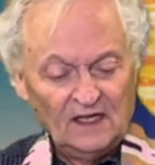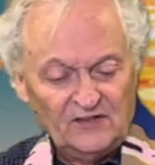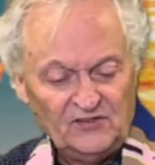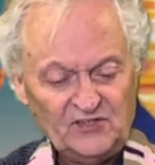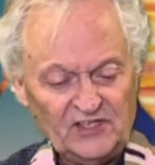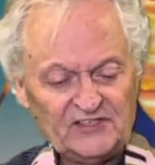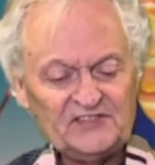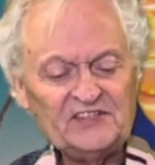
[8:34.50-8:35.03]

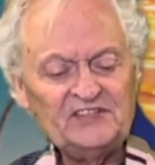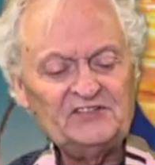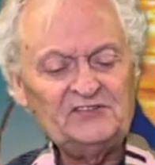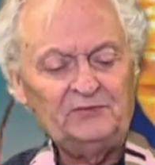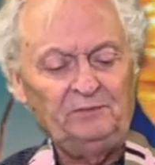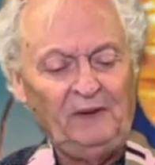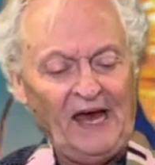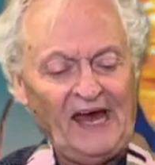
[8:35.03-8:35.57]
Just as
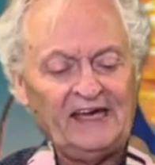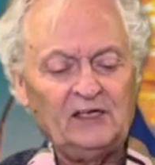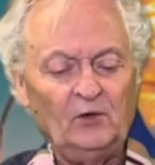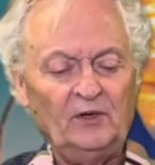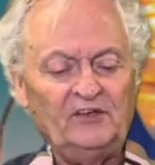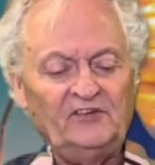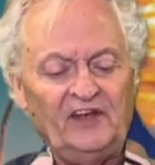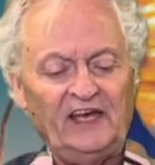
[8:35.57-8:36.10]
tobacco
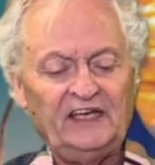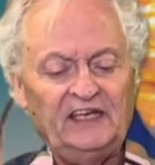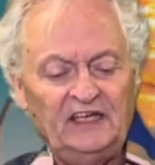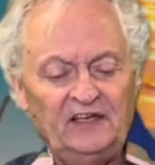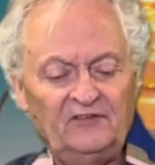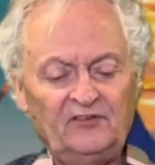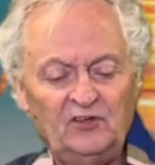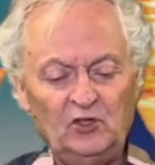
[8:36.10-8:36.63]

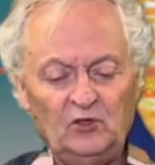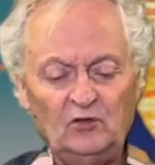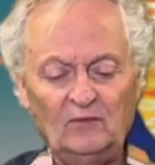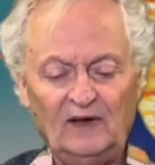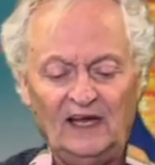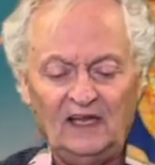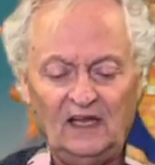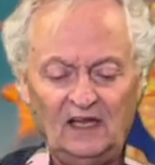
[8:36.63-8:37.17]
executives knew
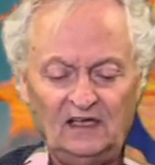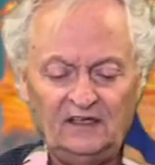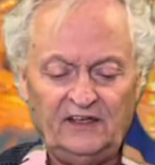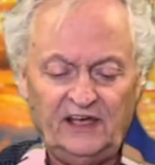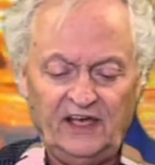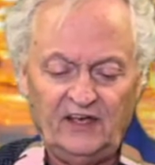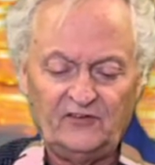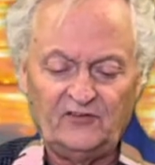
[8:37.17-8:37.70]
about lung
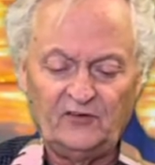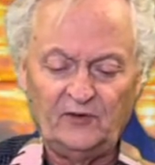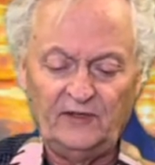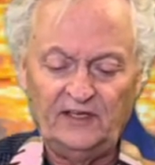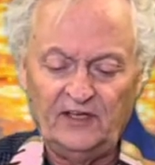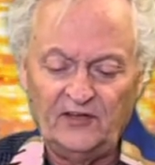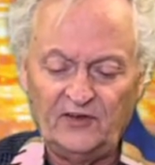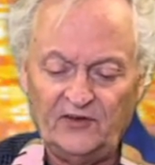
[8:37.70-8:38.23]
cancer
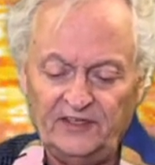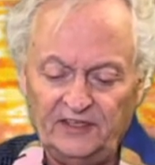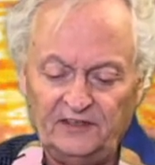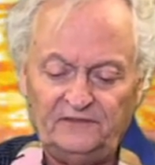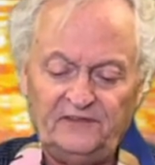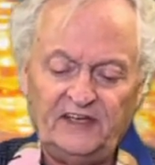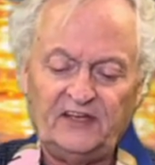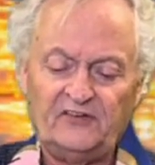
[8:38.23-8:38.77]
and other ill
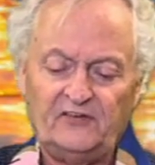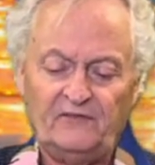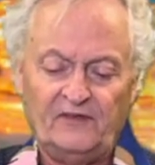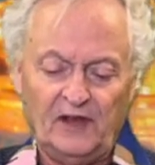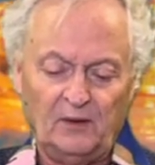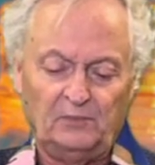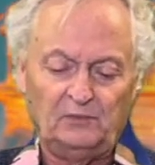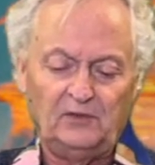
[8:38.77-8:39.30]
effects of
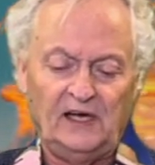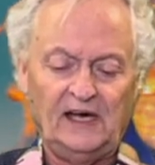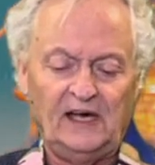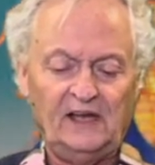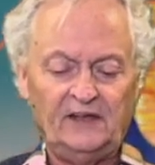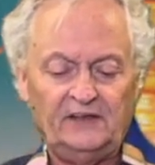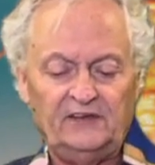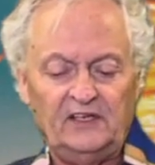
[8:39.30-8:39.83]
their product,